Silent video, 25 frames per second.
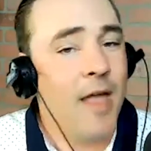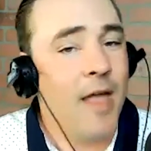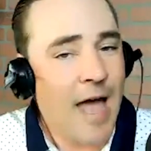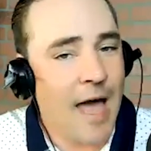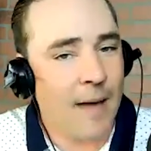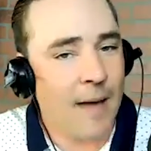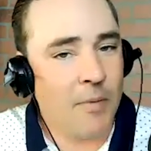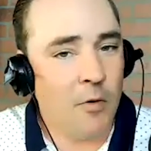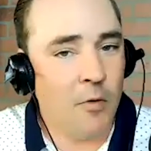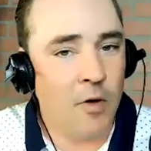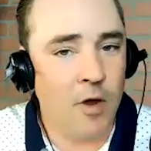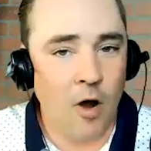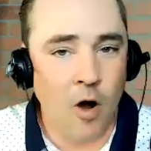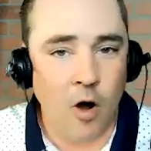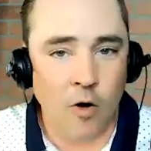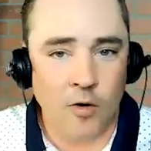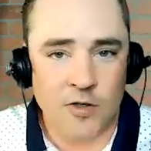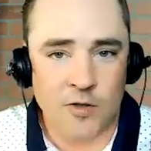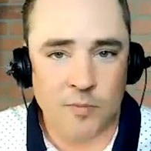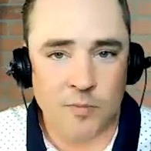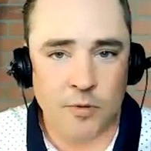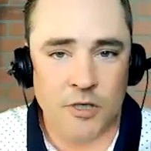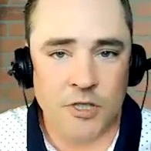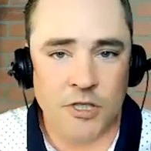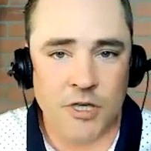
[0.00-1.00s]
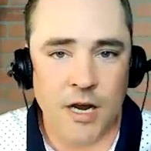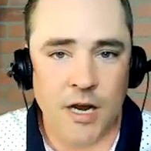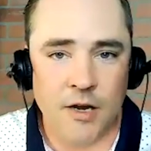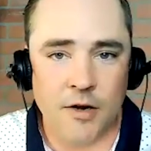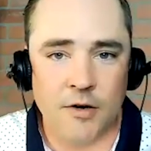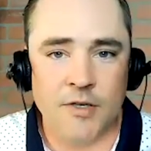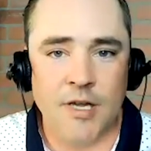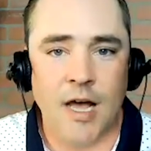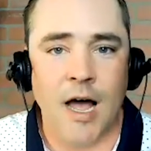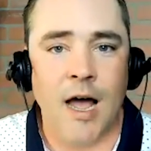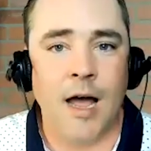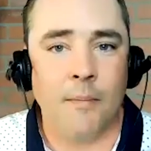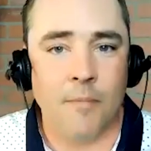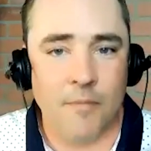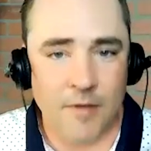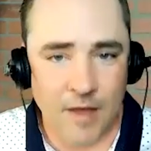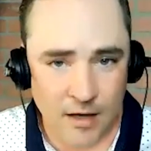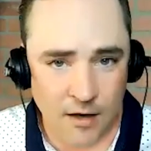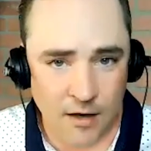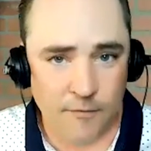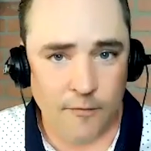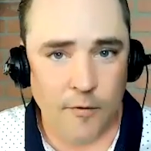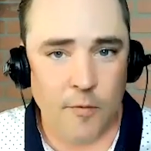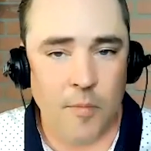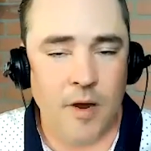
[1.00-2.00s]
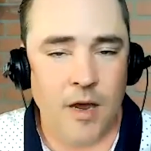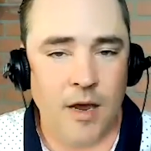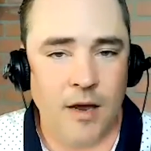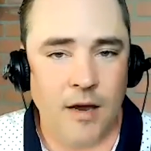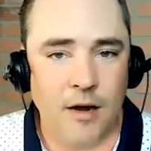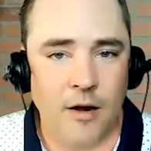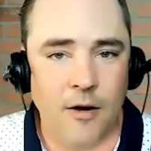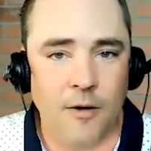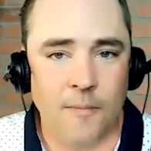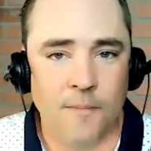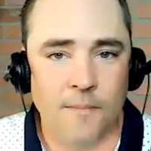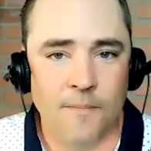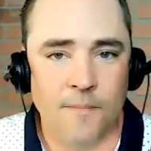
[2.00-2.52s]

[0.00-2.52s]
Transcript: Abby, we always appreciate your time. Thank you for being here.